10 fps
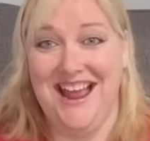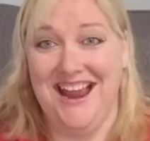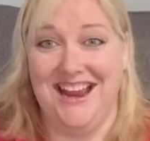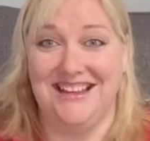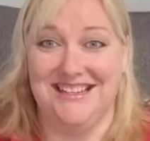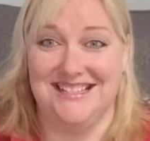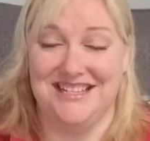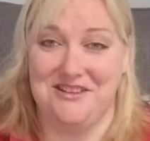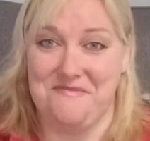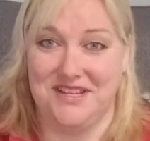at least
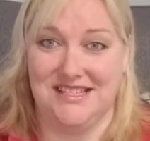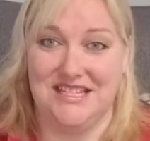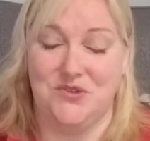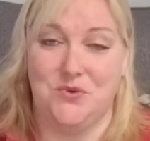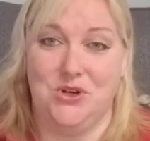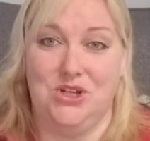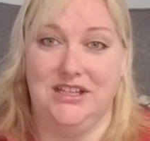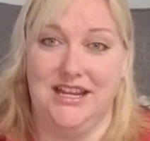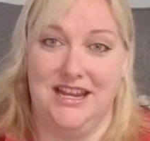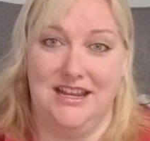in the business world
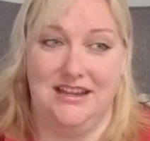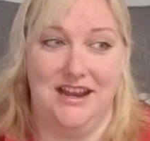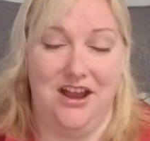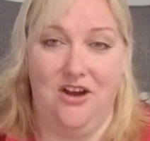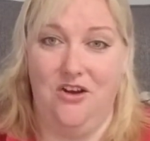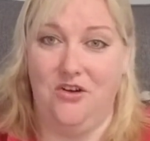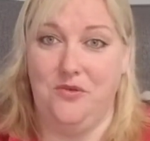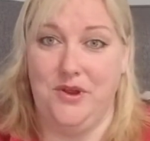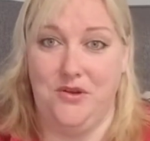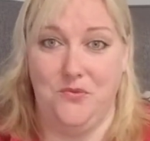and at
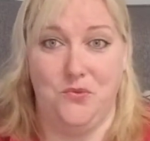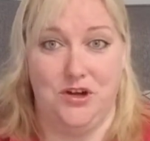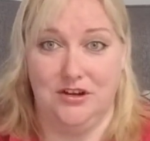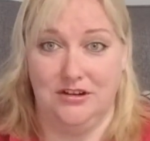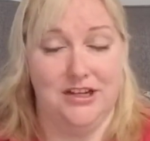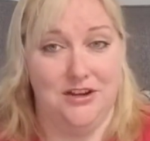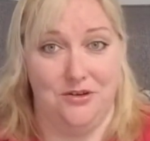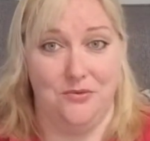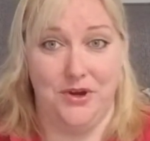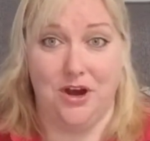home and we're you
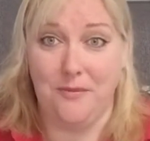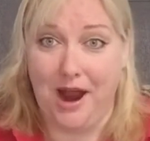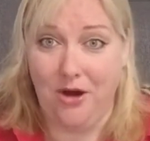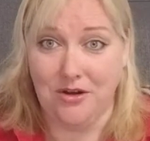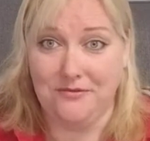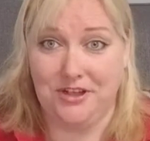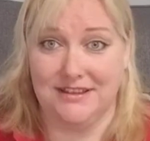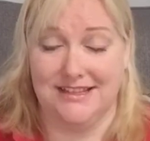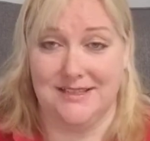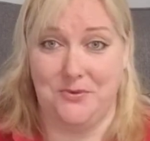know we are powerful at
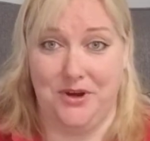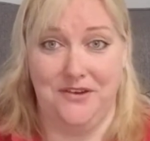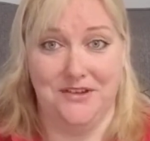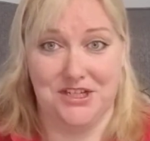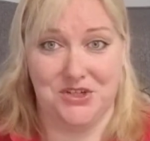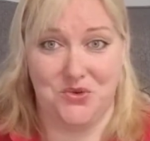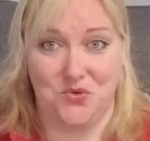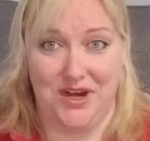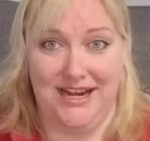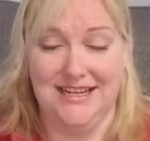this point which is
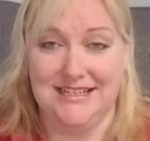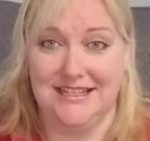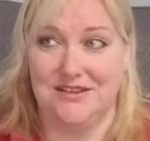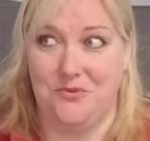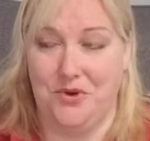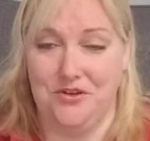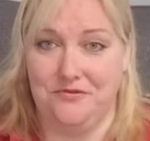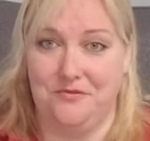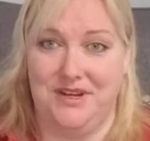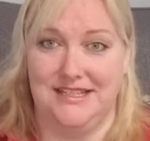great it's a
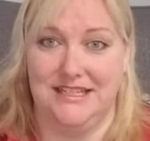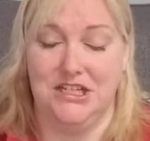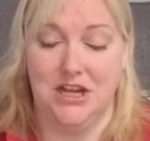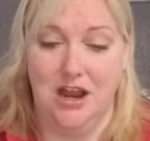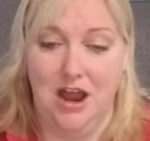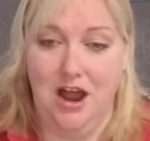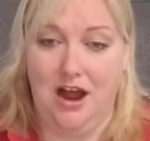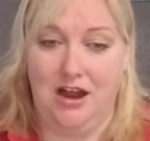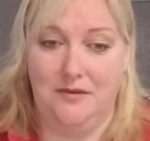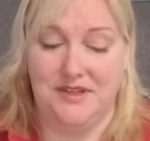wonderful message
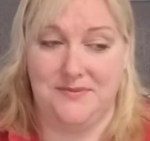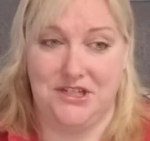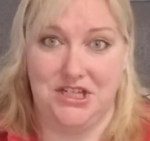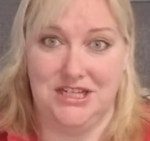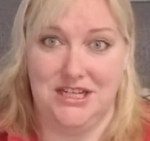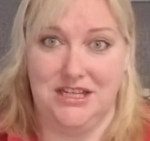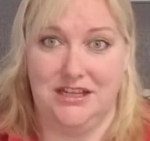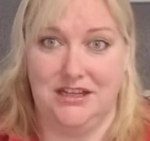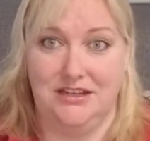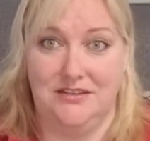um, especially to
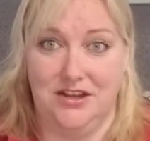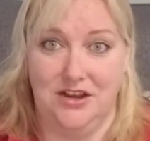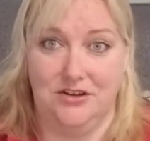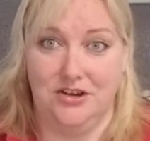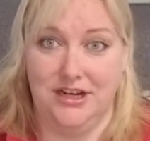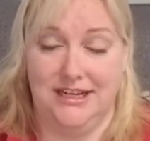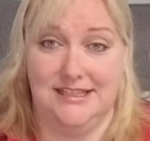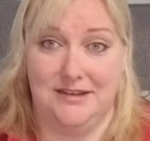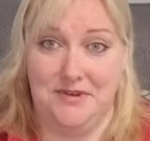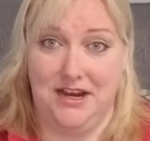the the younger kids
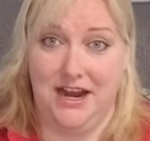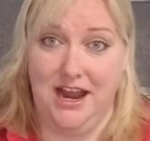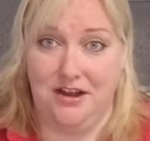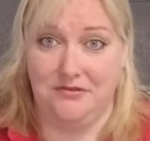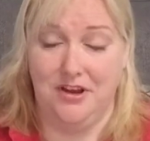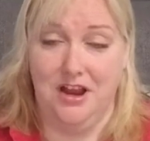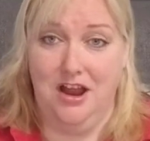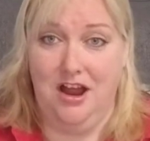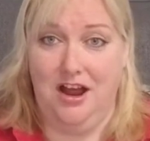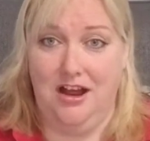i mean i have
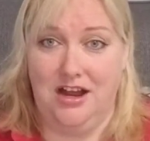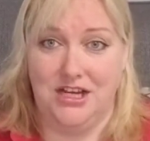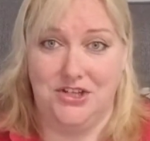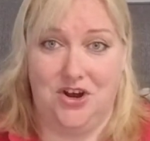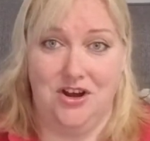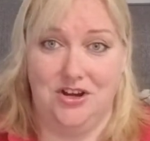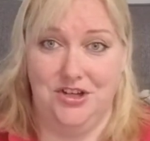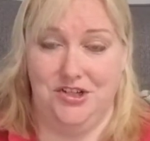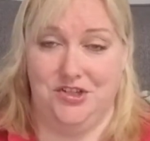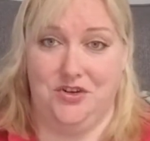uh, a daughter
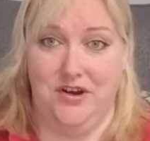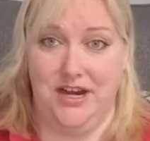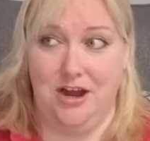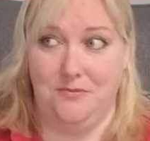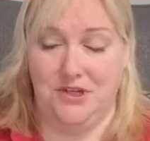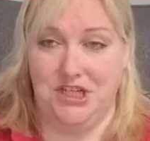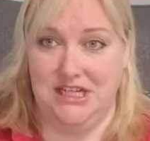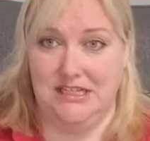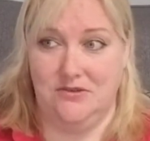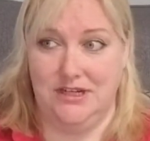who's growing up and
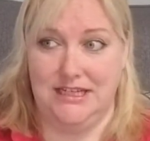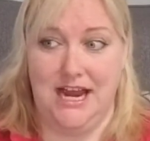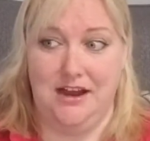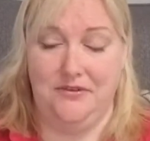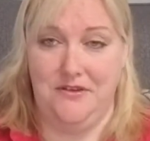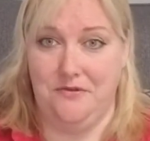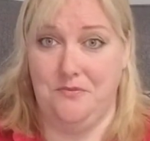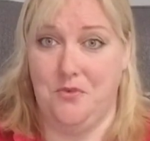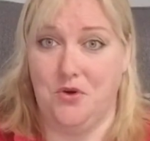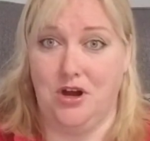she's going to have even
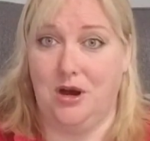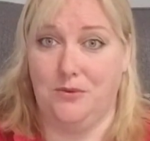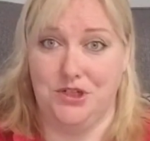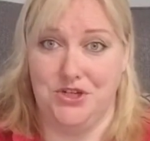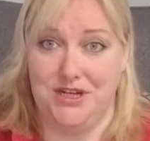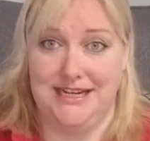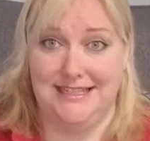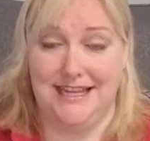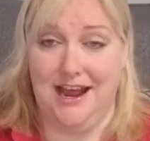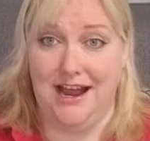more opportunities
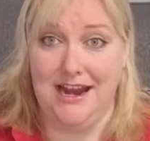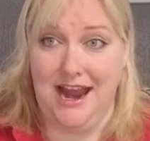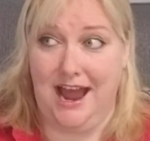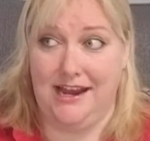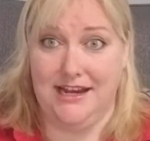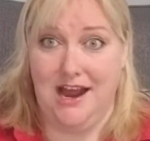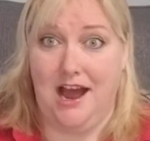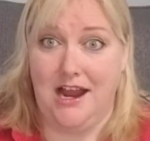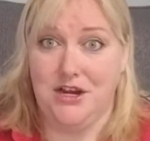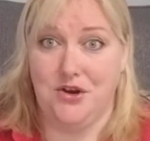than I had. And
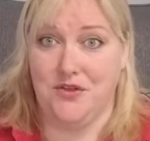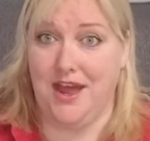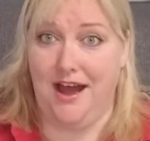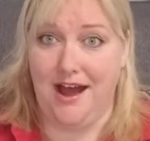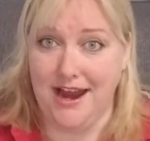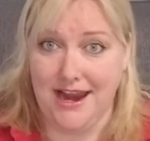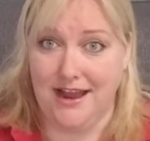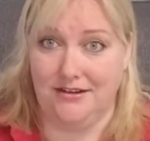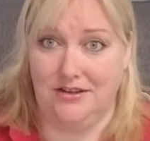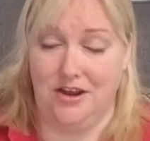I know that I
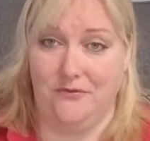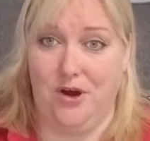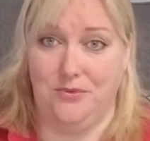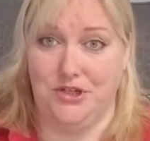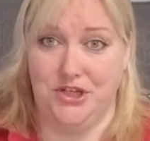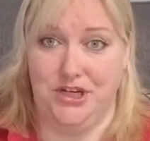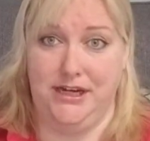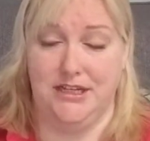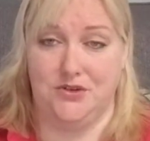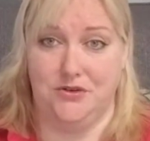had a lot of
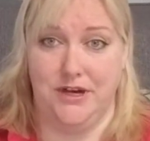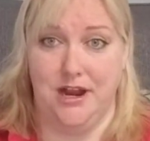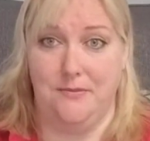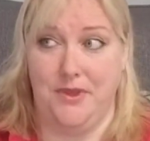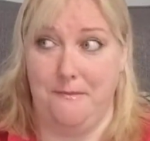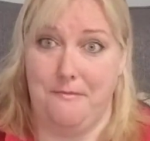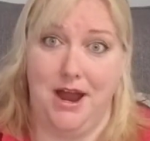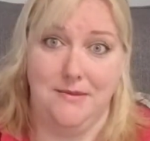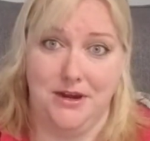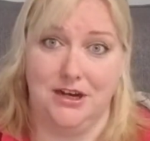opportunities growing up that
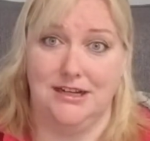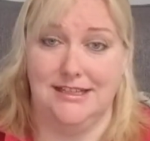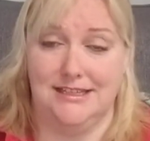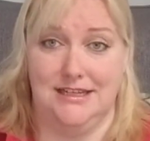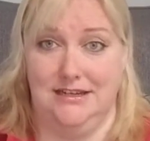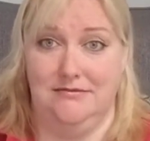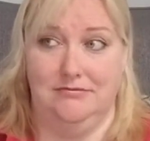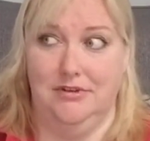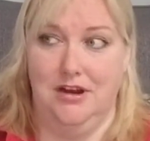my parents didn't